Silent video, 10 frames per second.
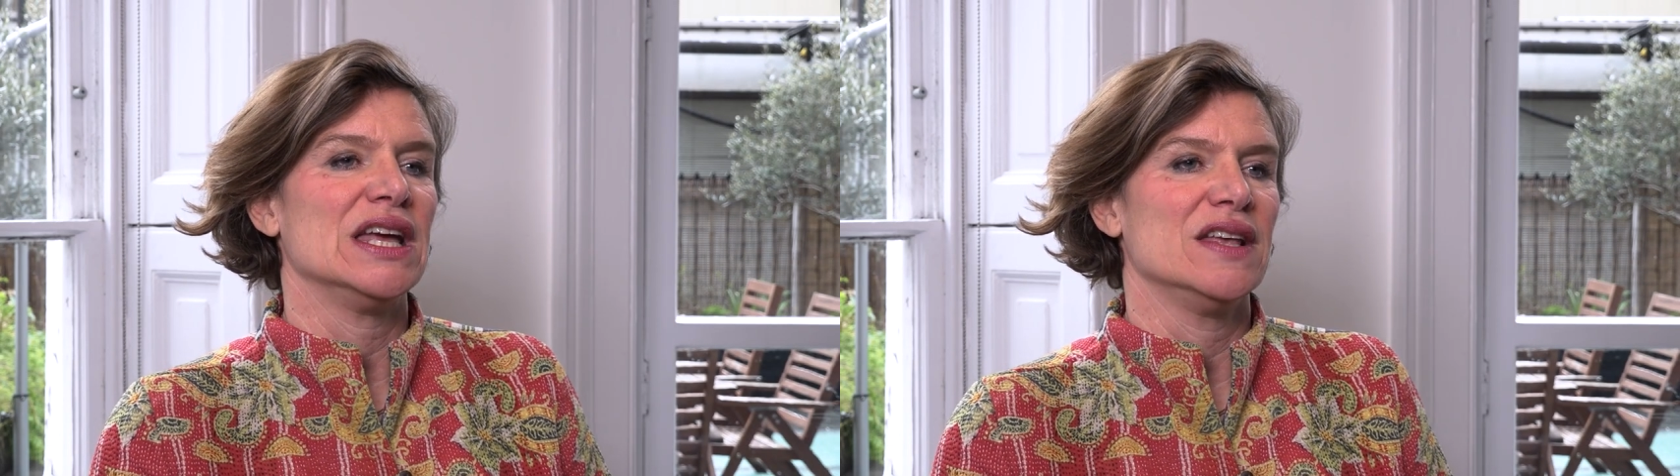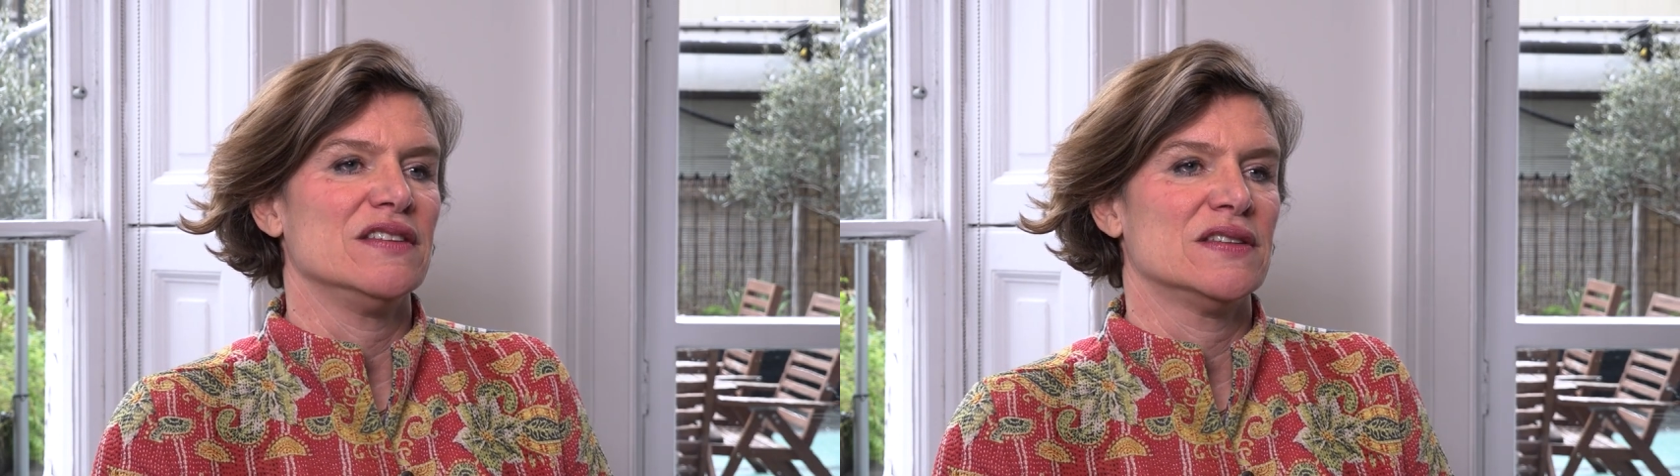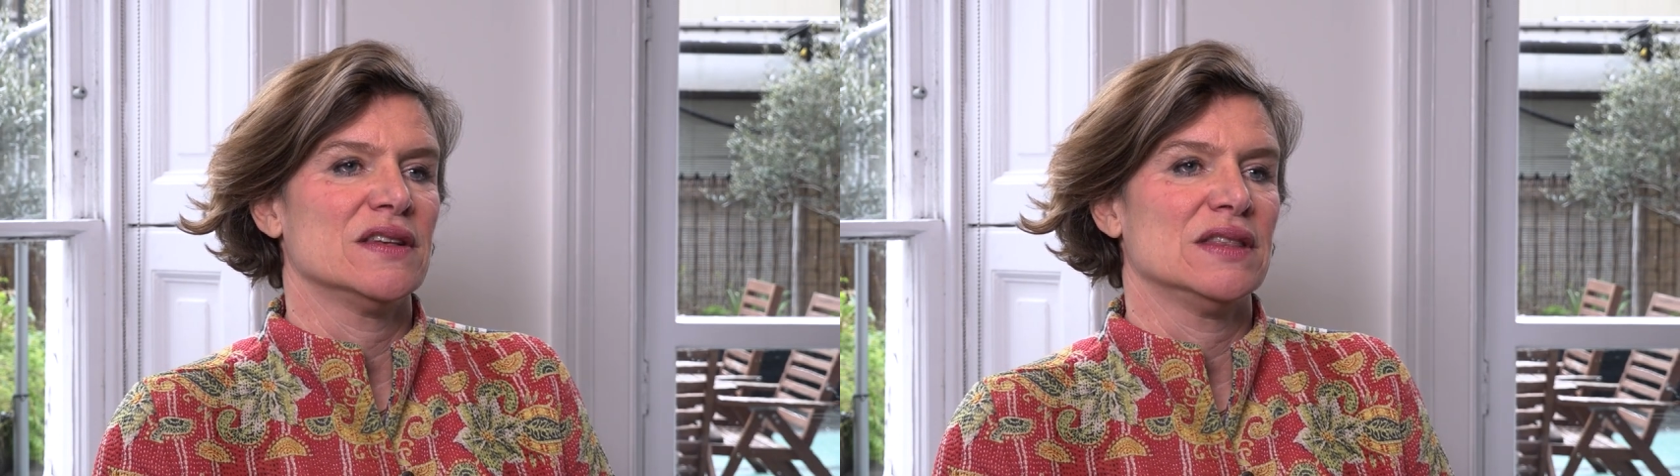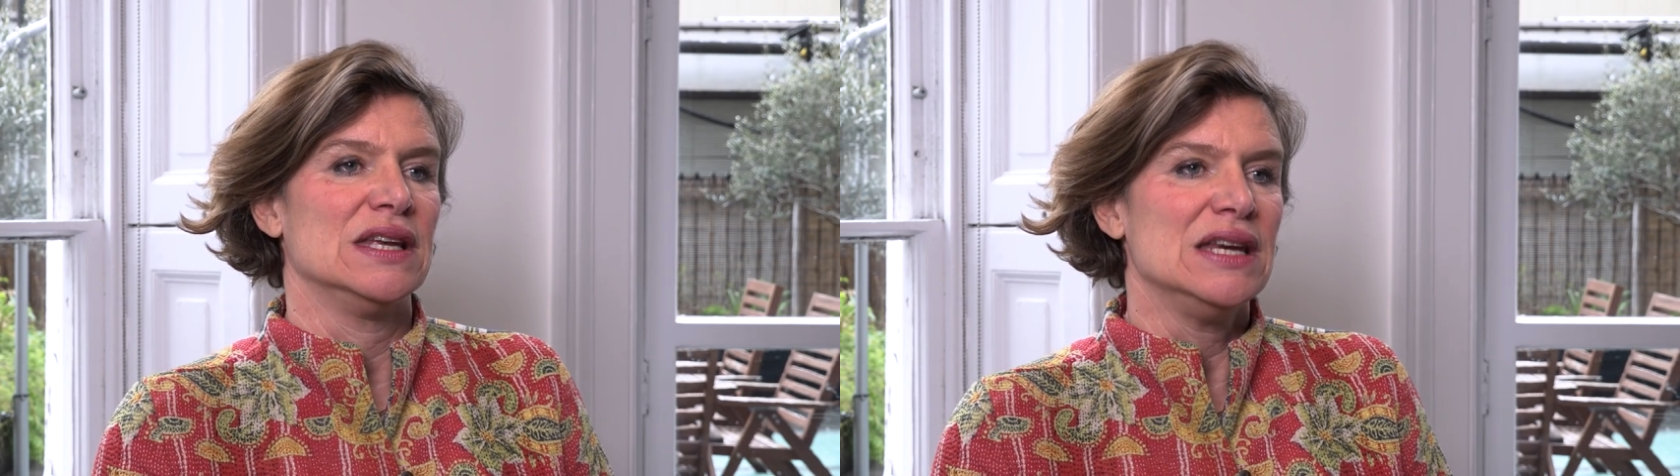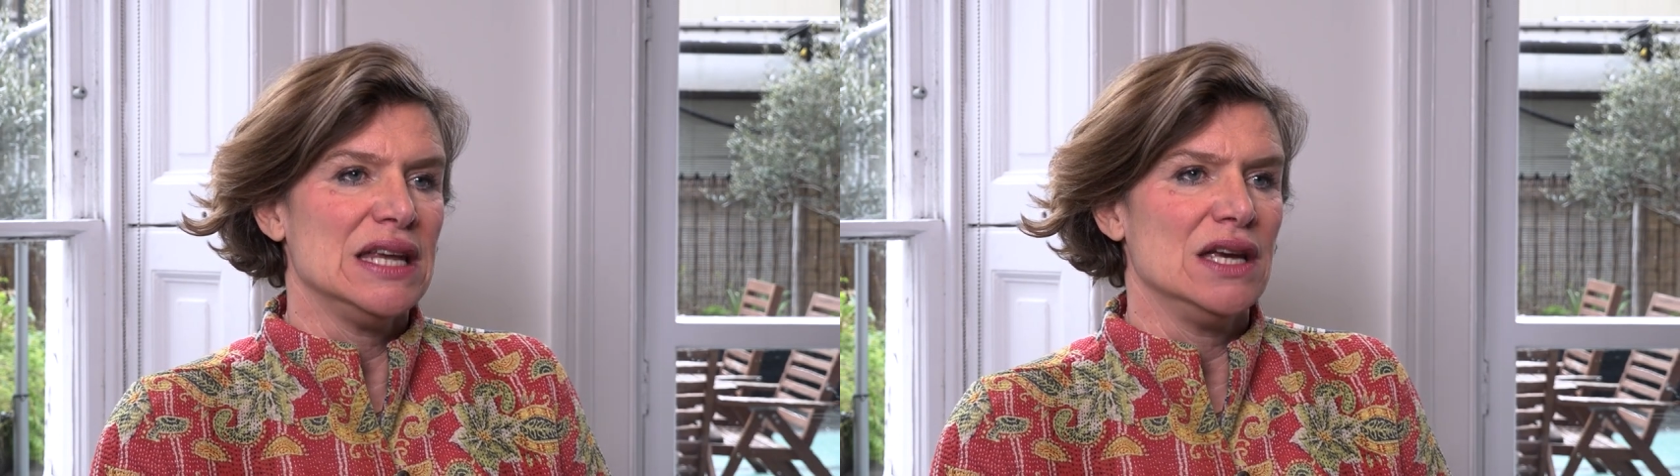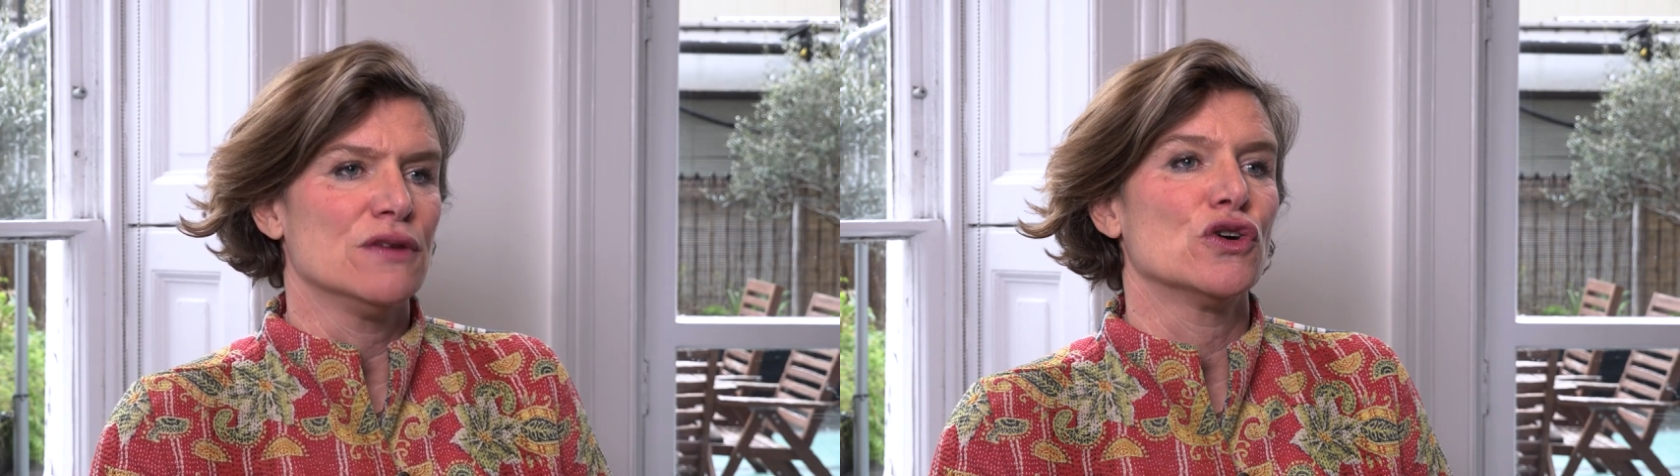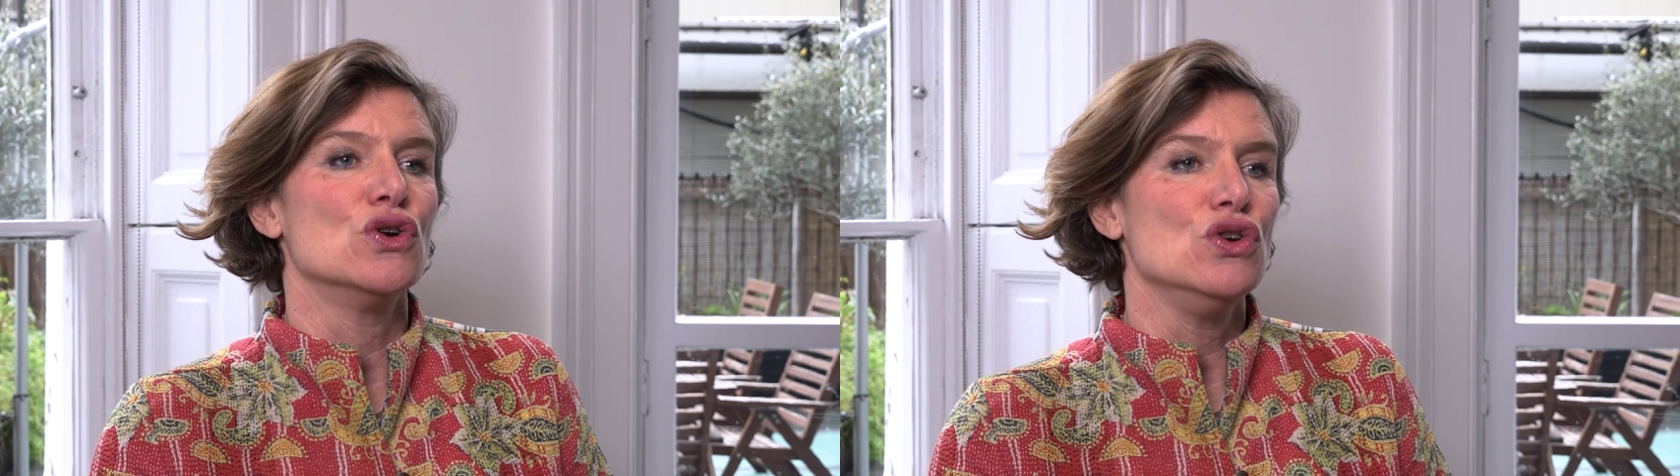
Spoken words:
is the need for